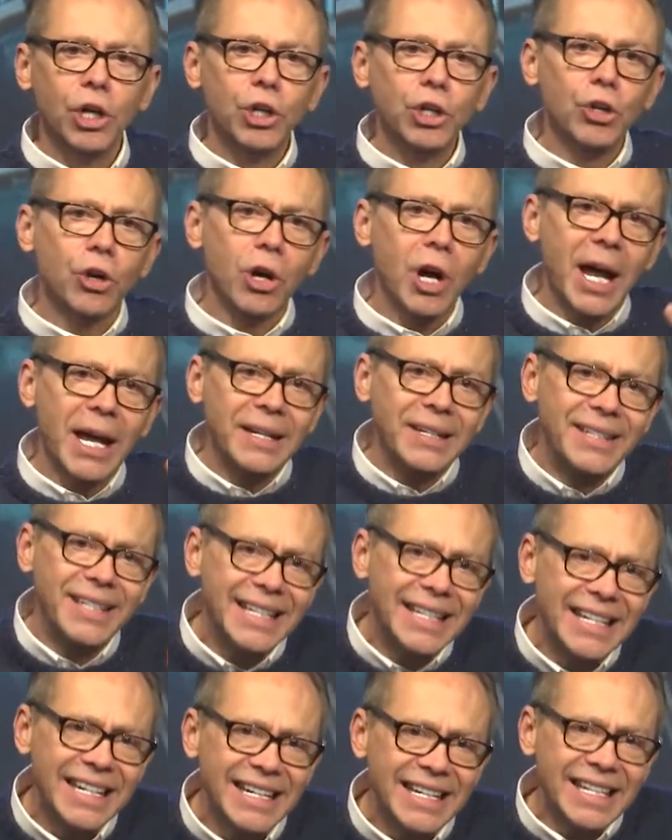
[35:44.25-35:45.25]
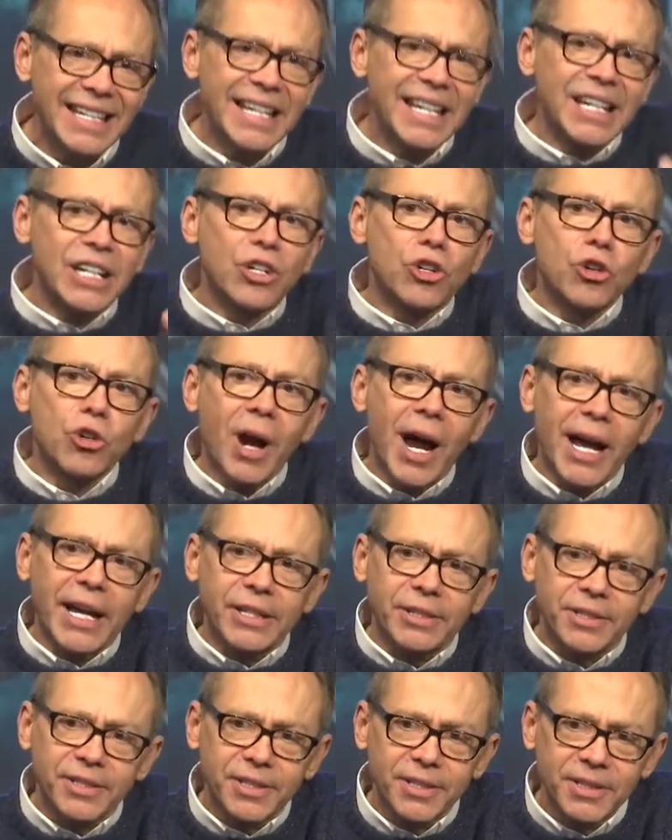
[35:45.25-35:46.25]
your identity in
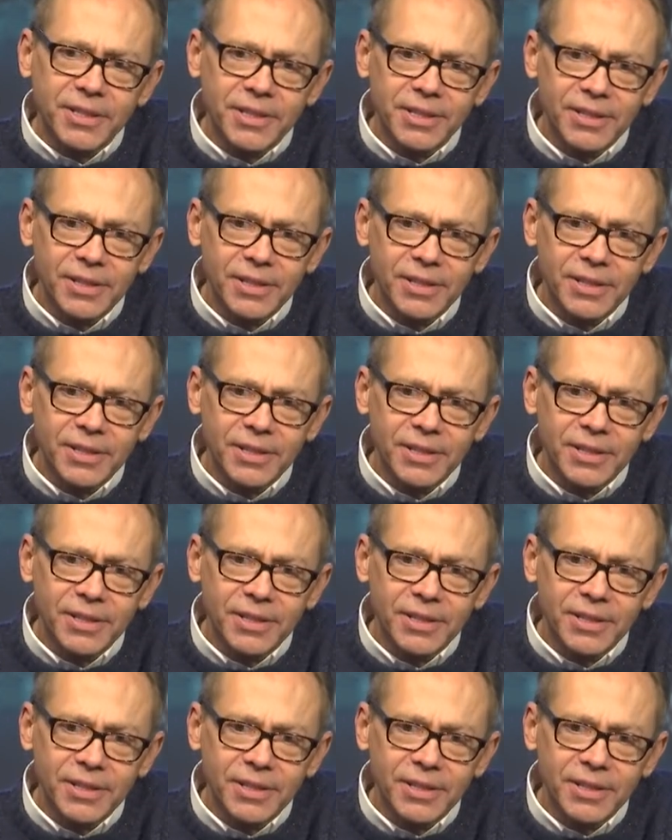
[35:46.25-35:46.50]
Christ.